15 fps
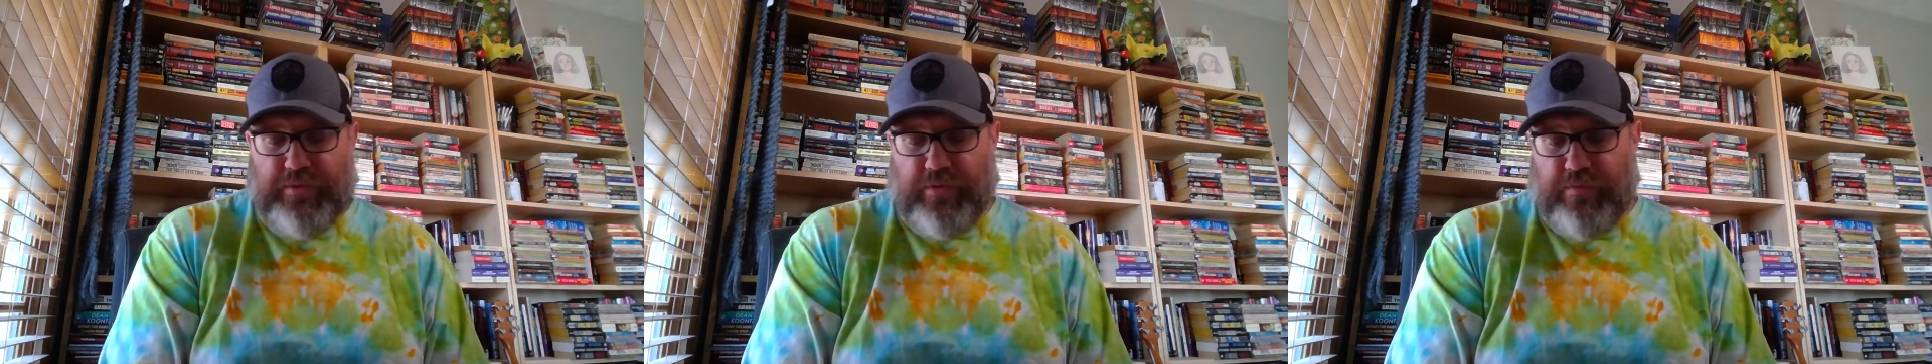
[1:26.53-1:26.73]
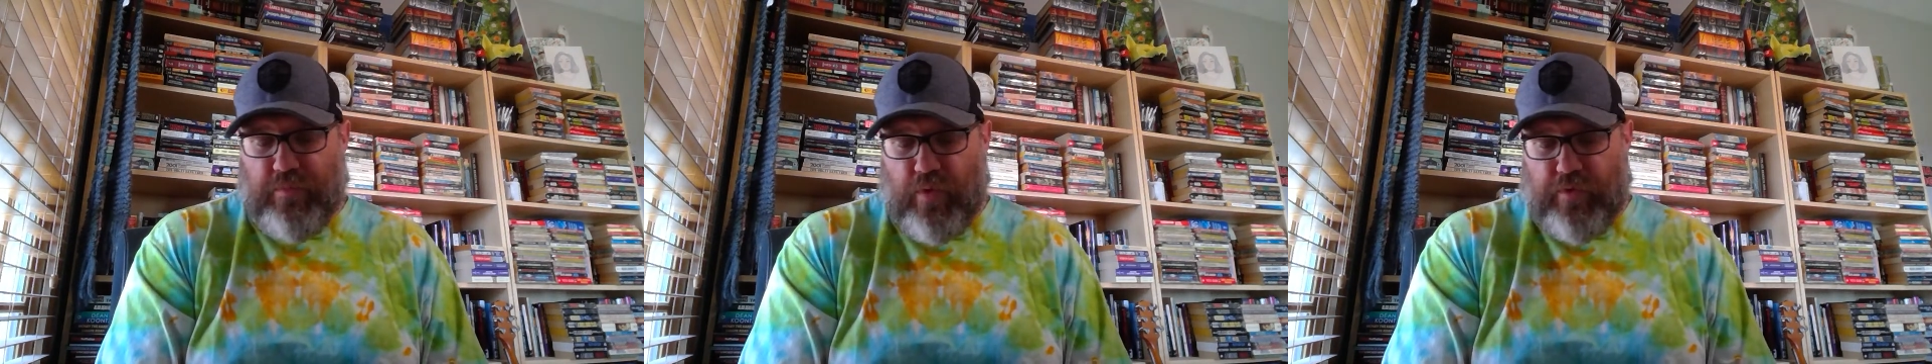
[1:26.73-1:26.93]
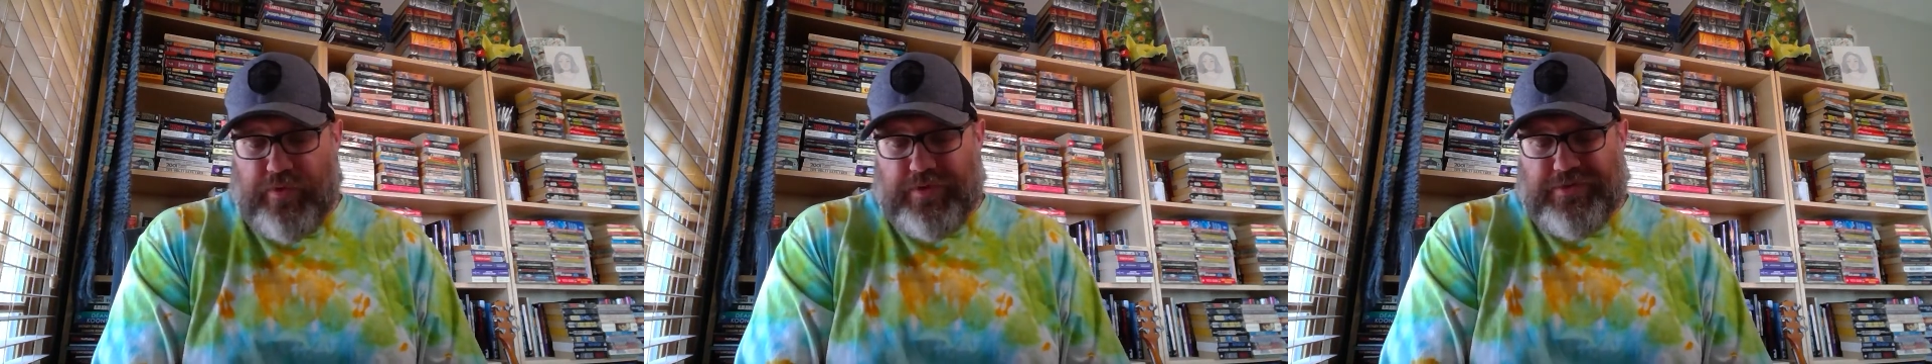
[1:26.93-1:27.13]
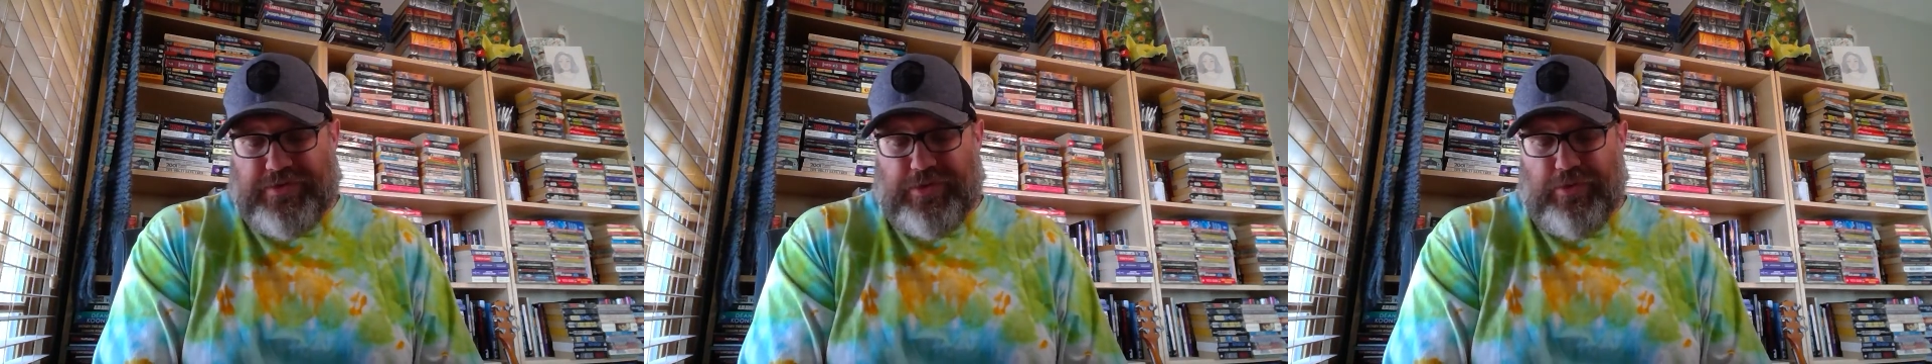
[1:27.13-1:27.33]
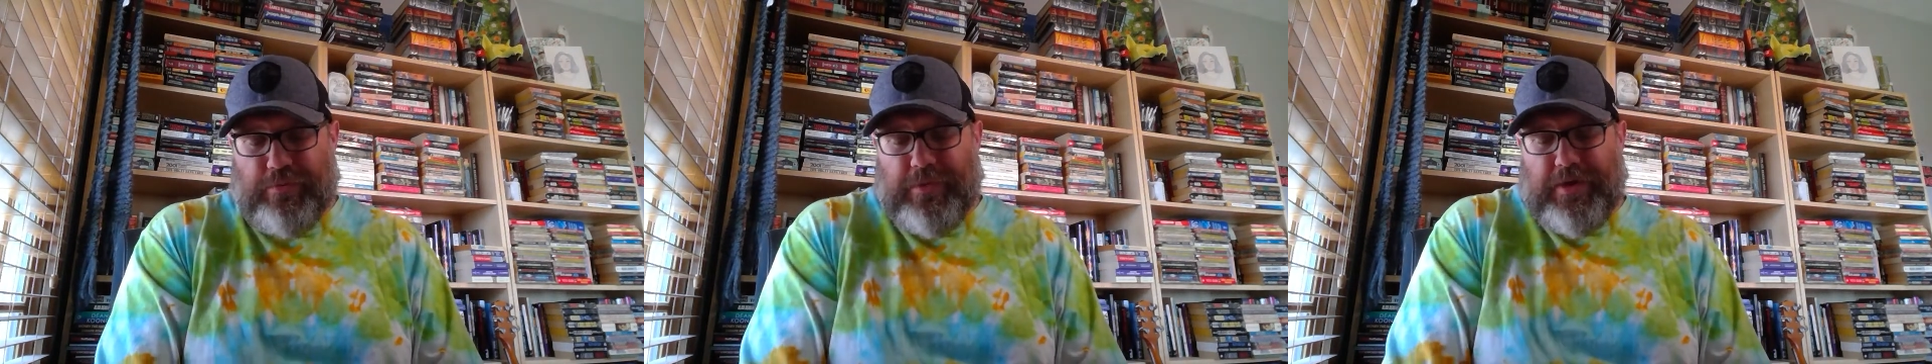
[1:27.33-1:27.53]
With more than
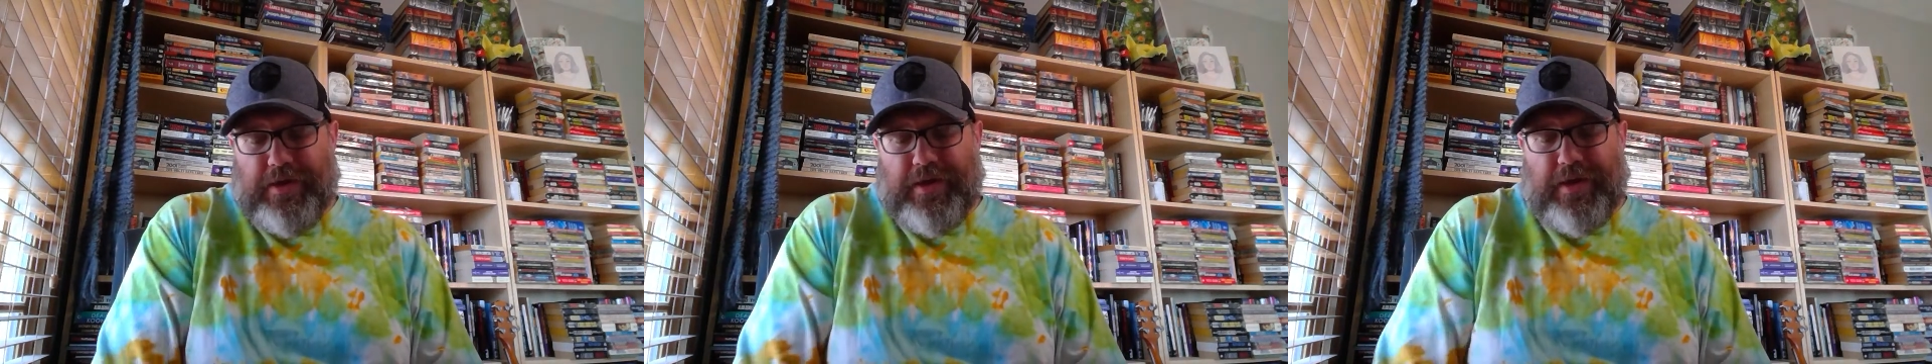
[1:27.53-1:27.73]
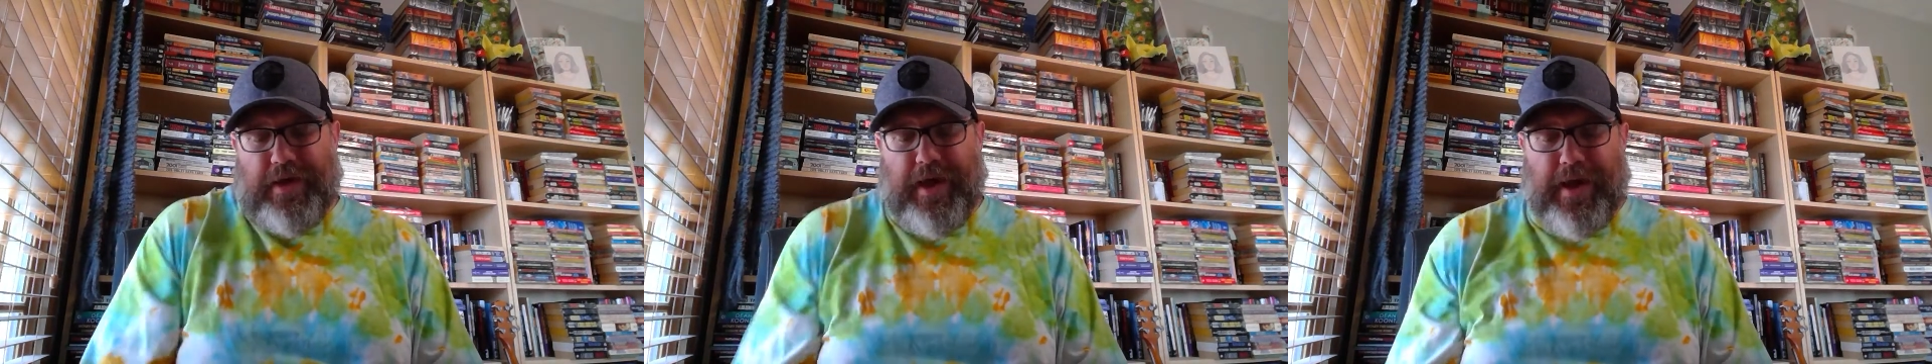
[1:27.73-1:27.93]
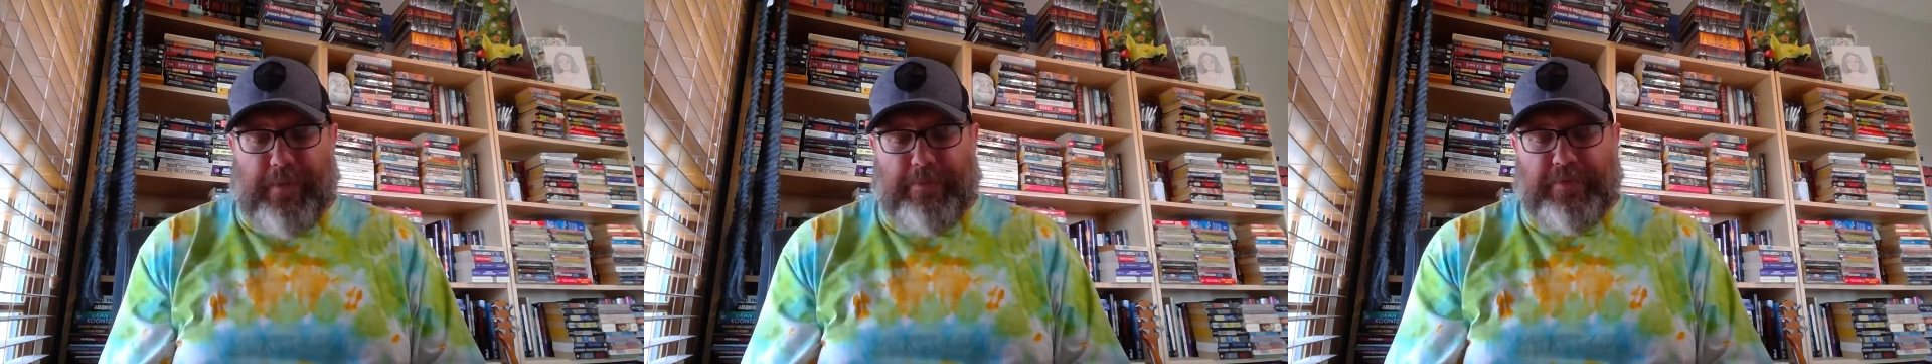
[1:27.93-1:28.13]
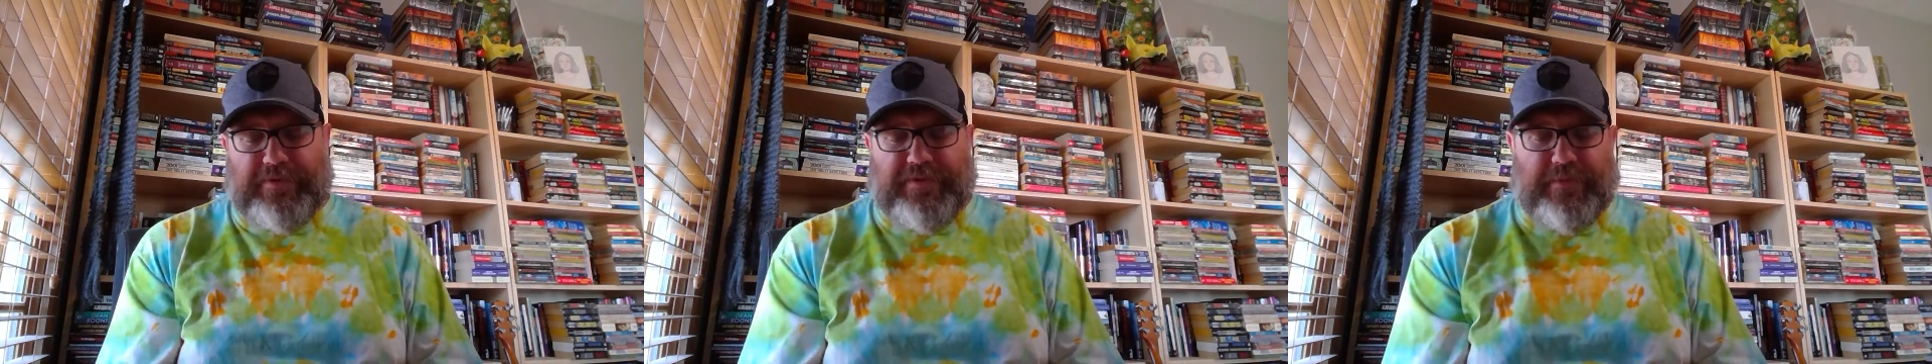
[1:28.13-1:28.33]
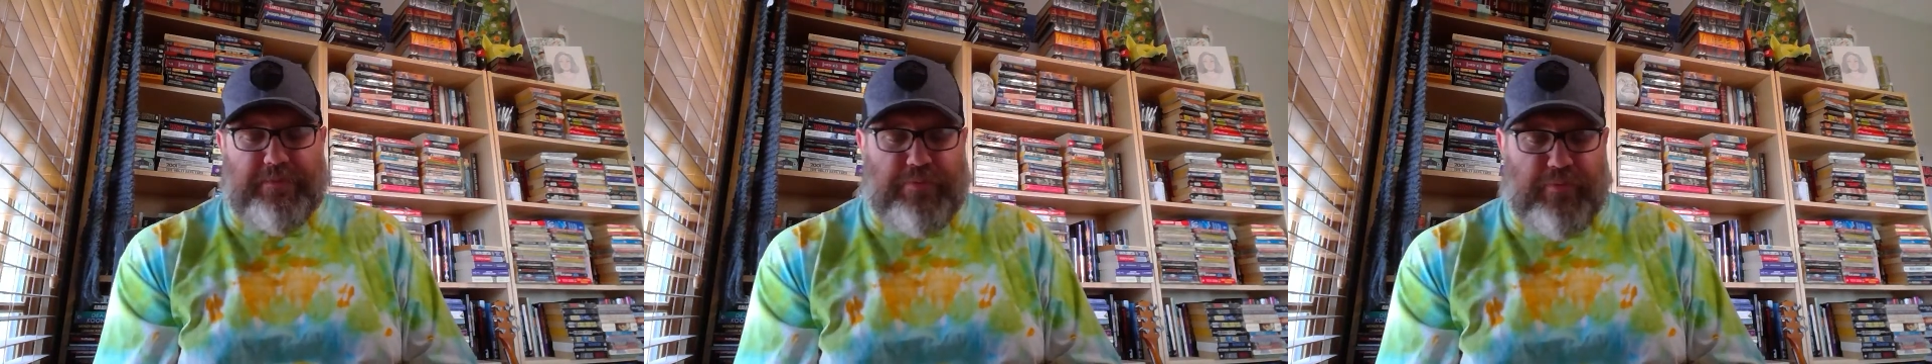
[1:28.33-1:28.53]
2 million copies
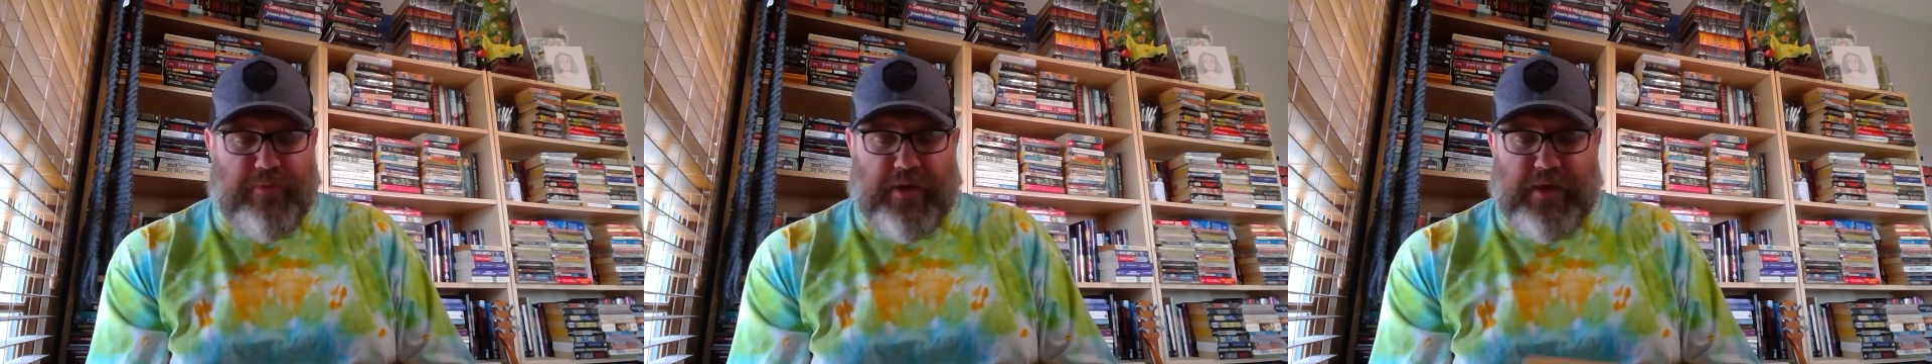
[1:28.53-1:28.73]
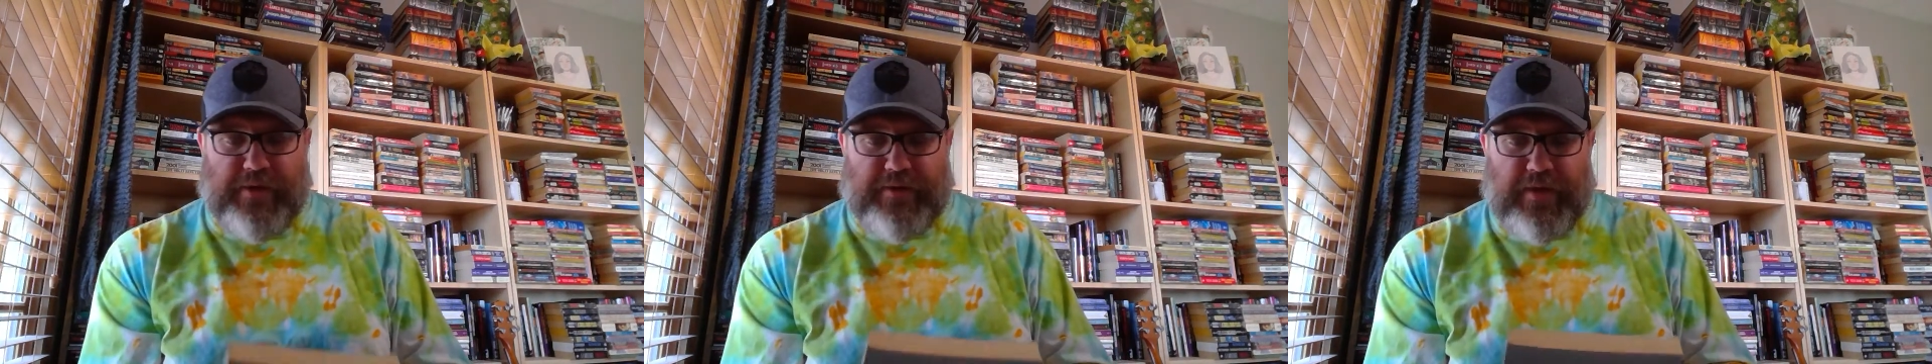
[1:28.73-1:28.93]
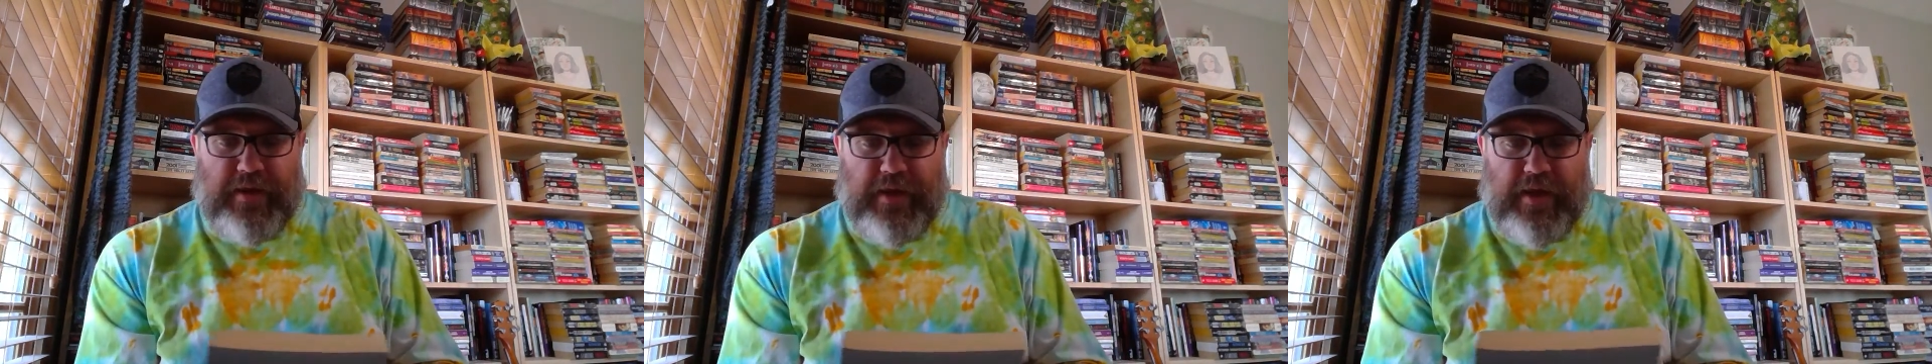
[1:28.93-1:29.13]
in print,